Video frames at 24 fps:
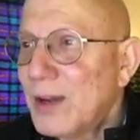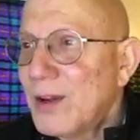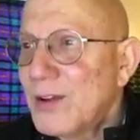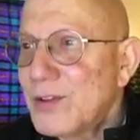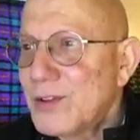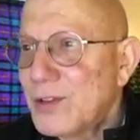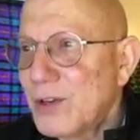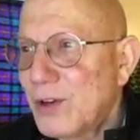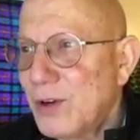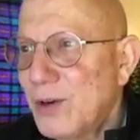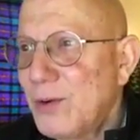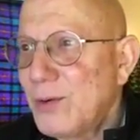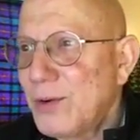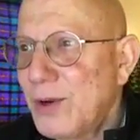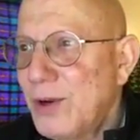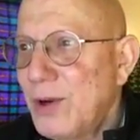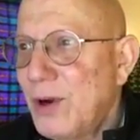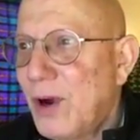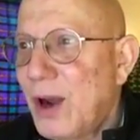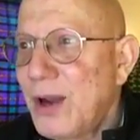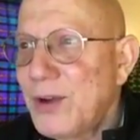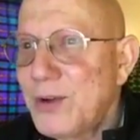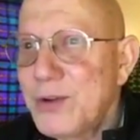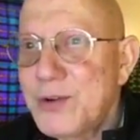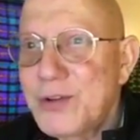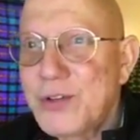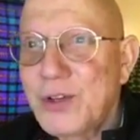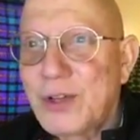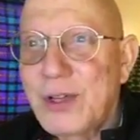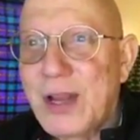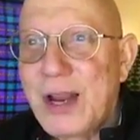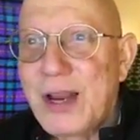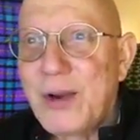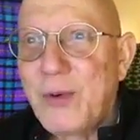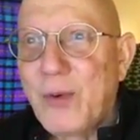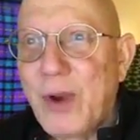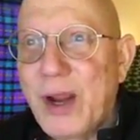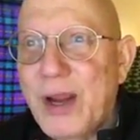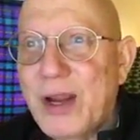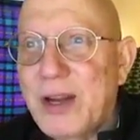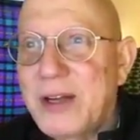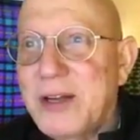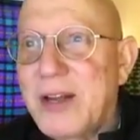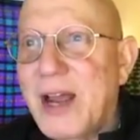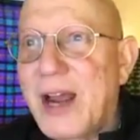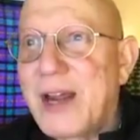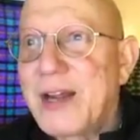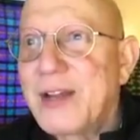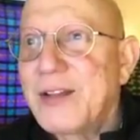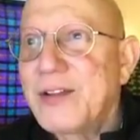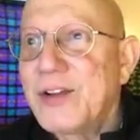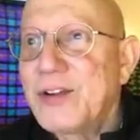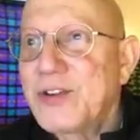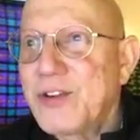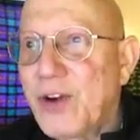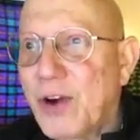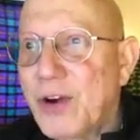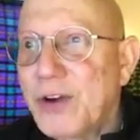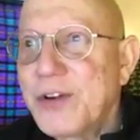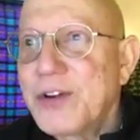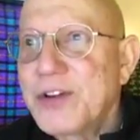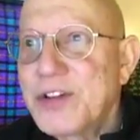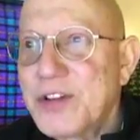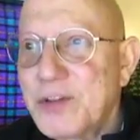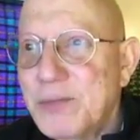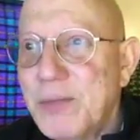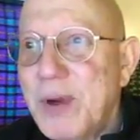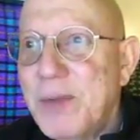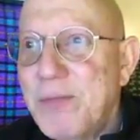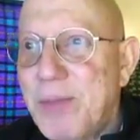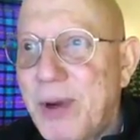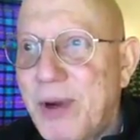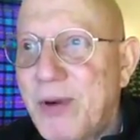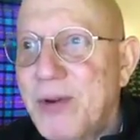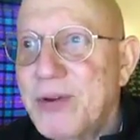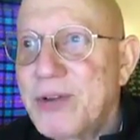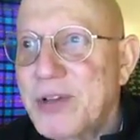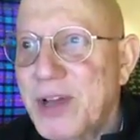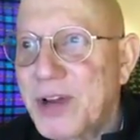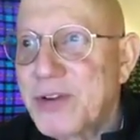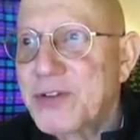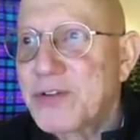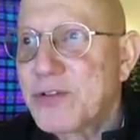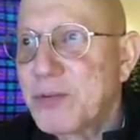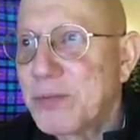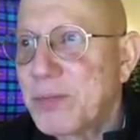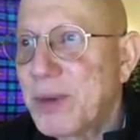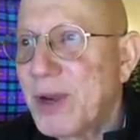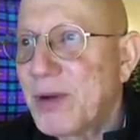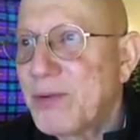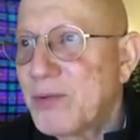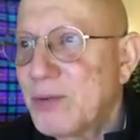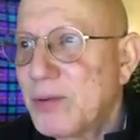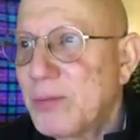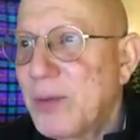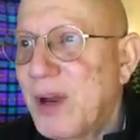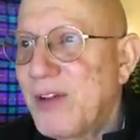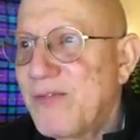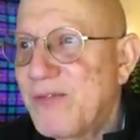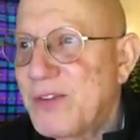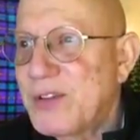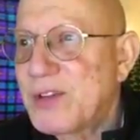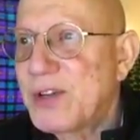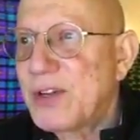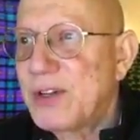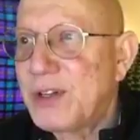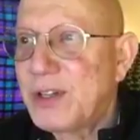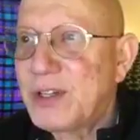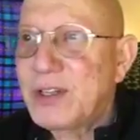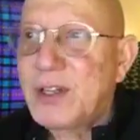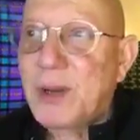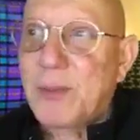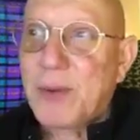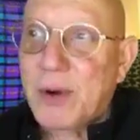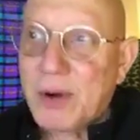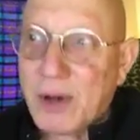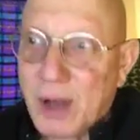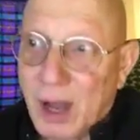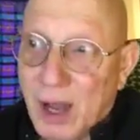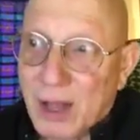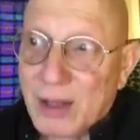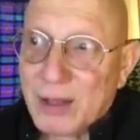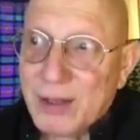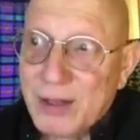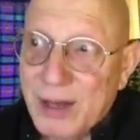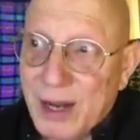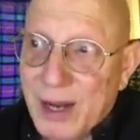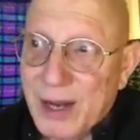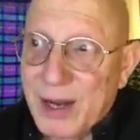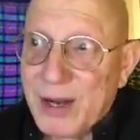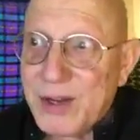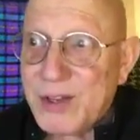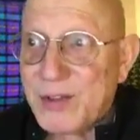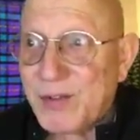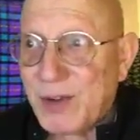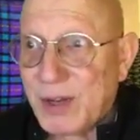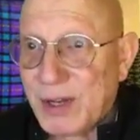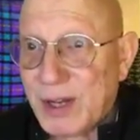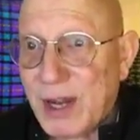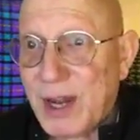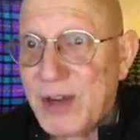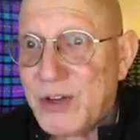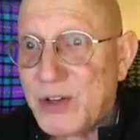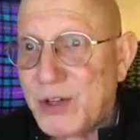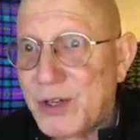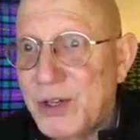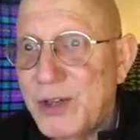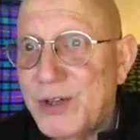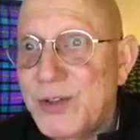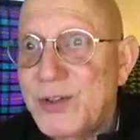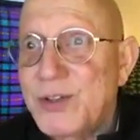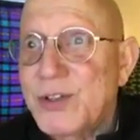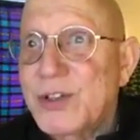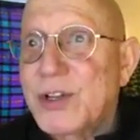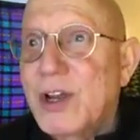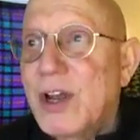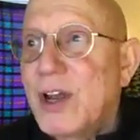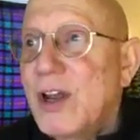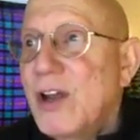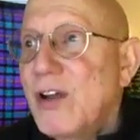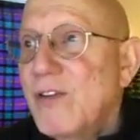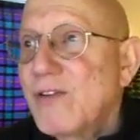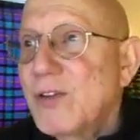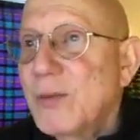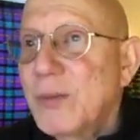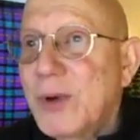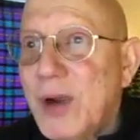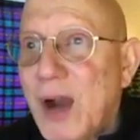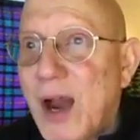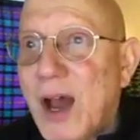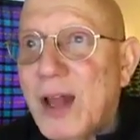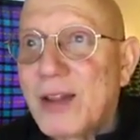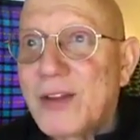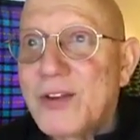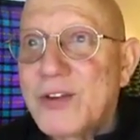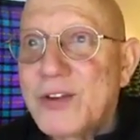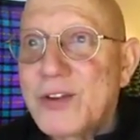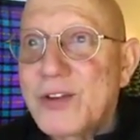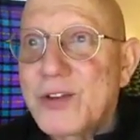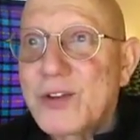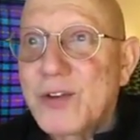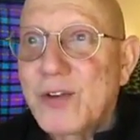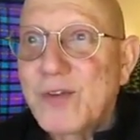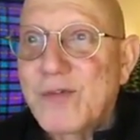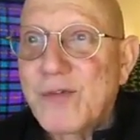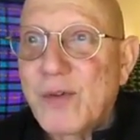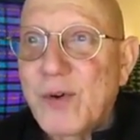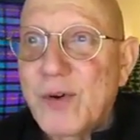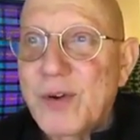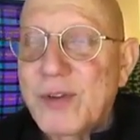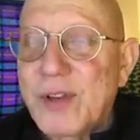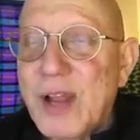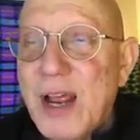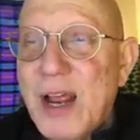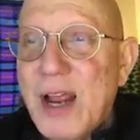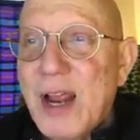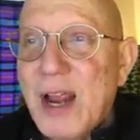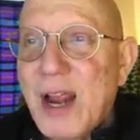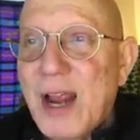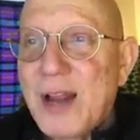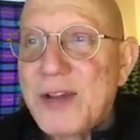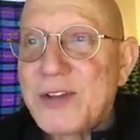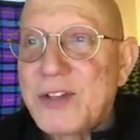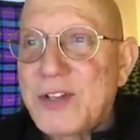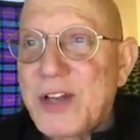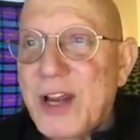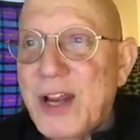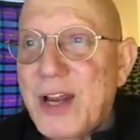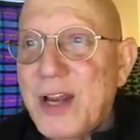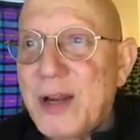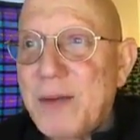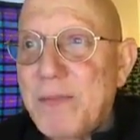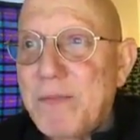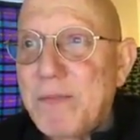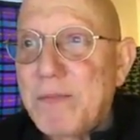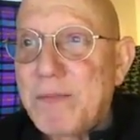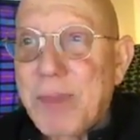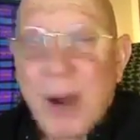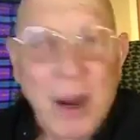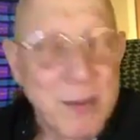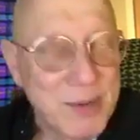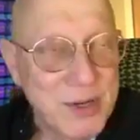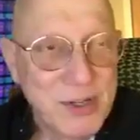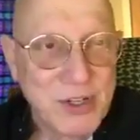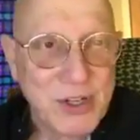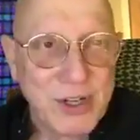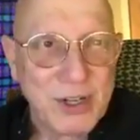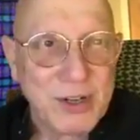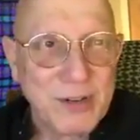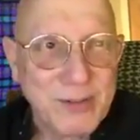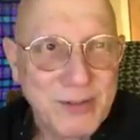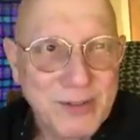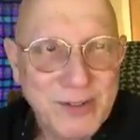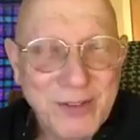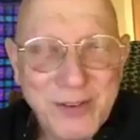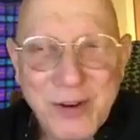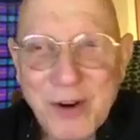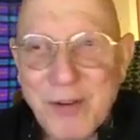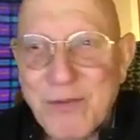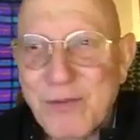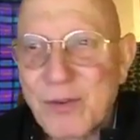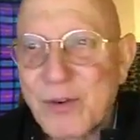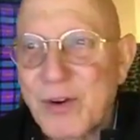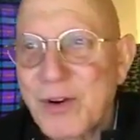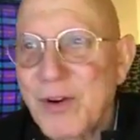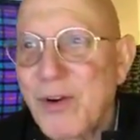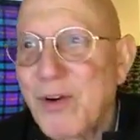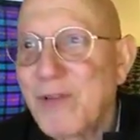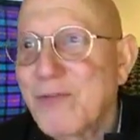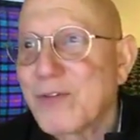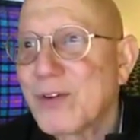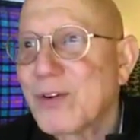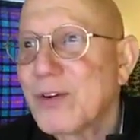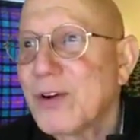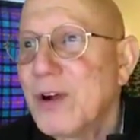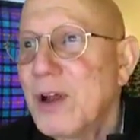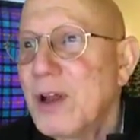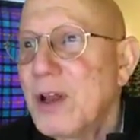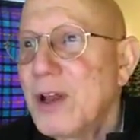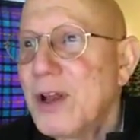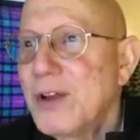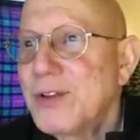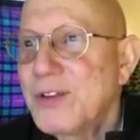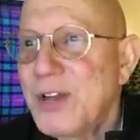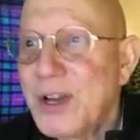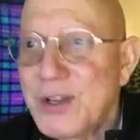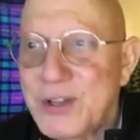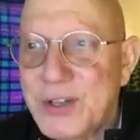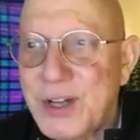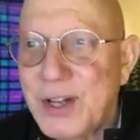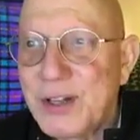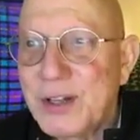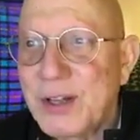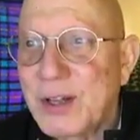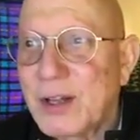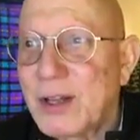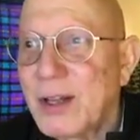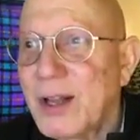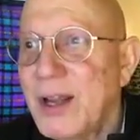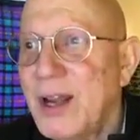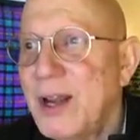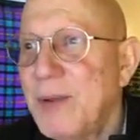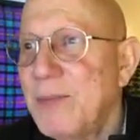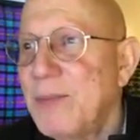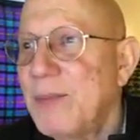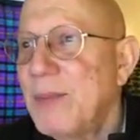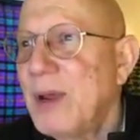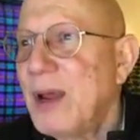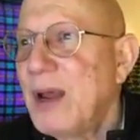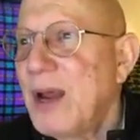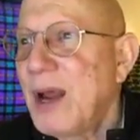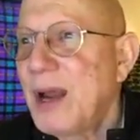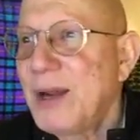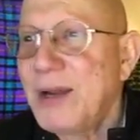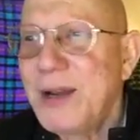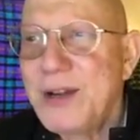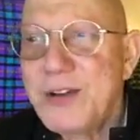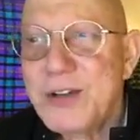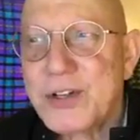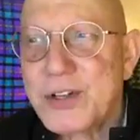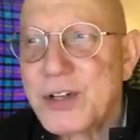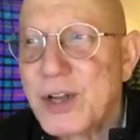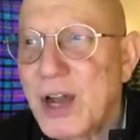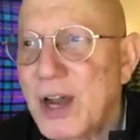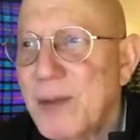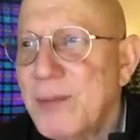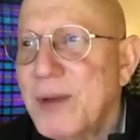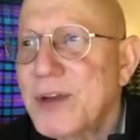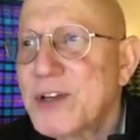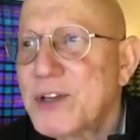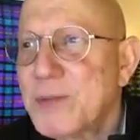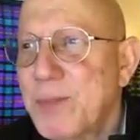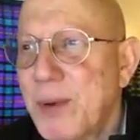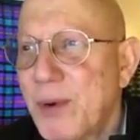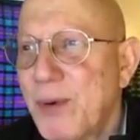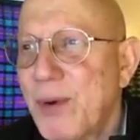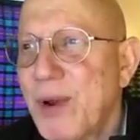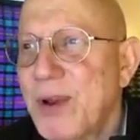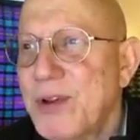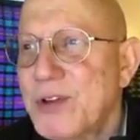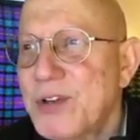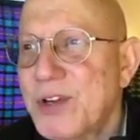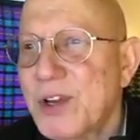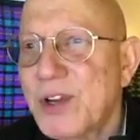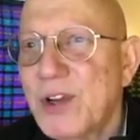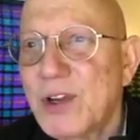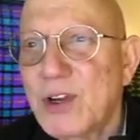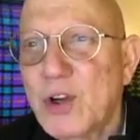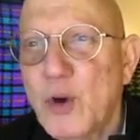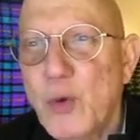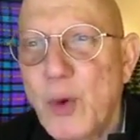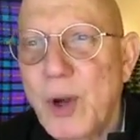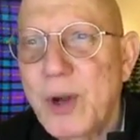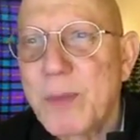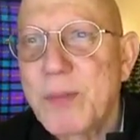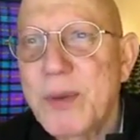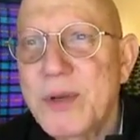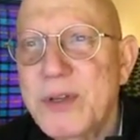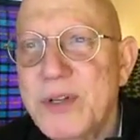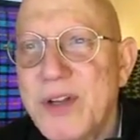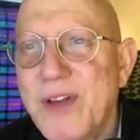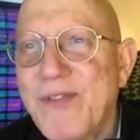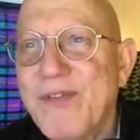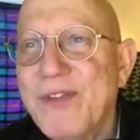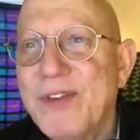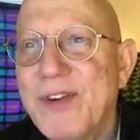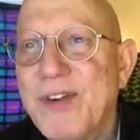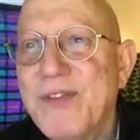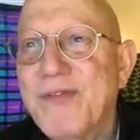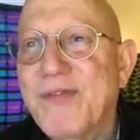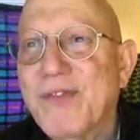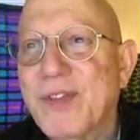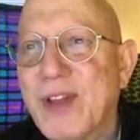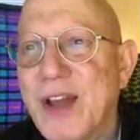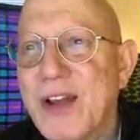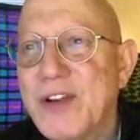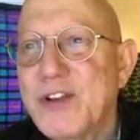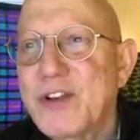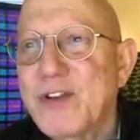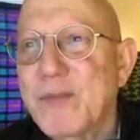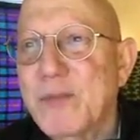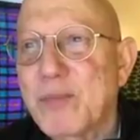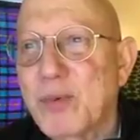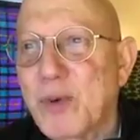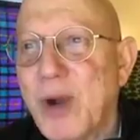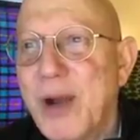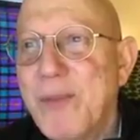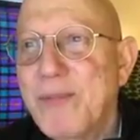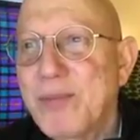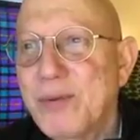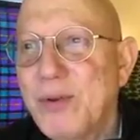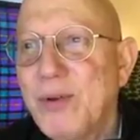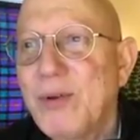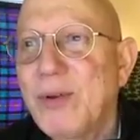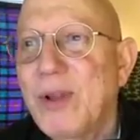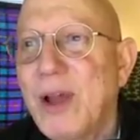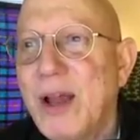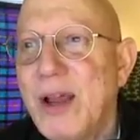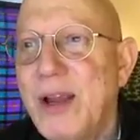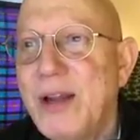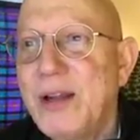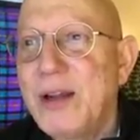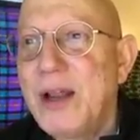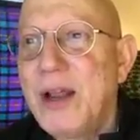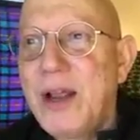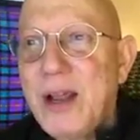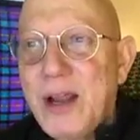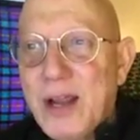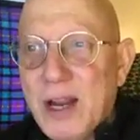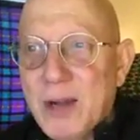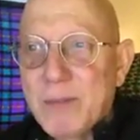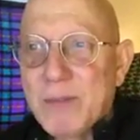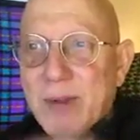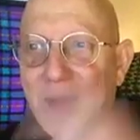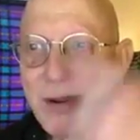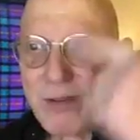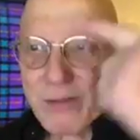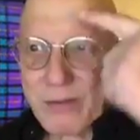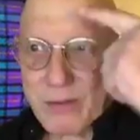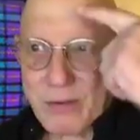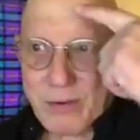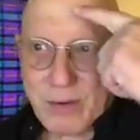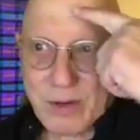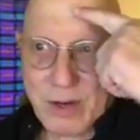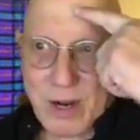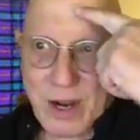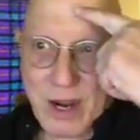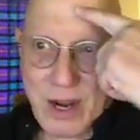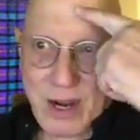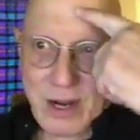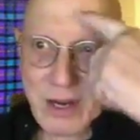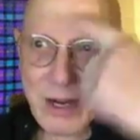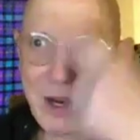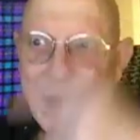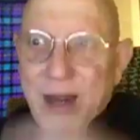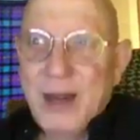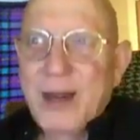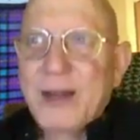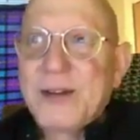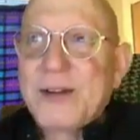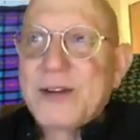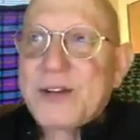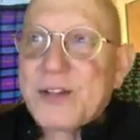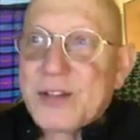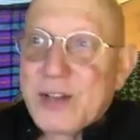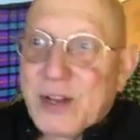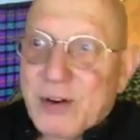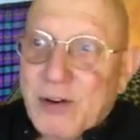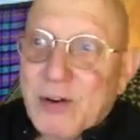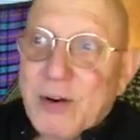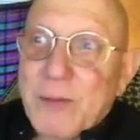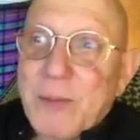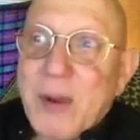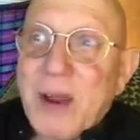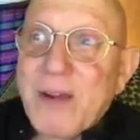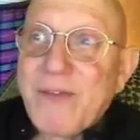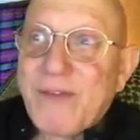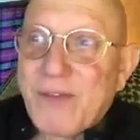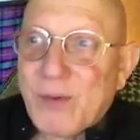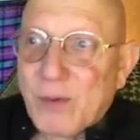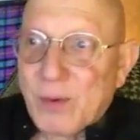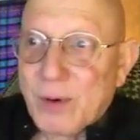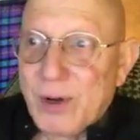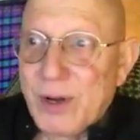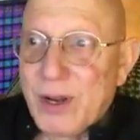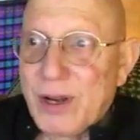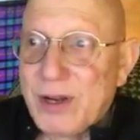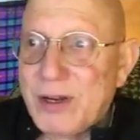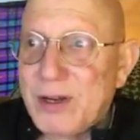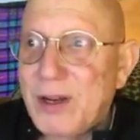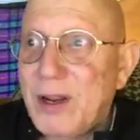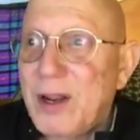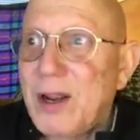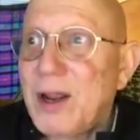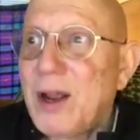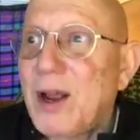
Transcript: So, I used to lay awake at night in the darkness of my parents' extra bedroom. I visited them on holidays, vacations from college and so forth, and say, Babaji, over and over, testing the claim, and each time experiencing a quick but definite flash of bright blue light in my third eye, in the center of my forehead,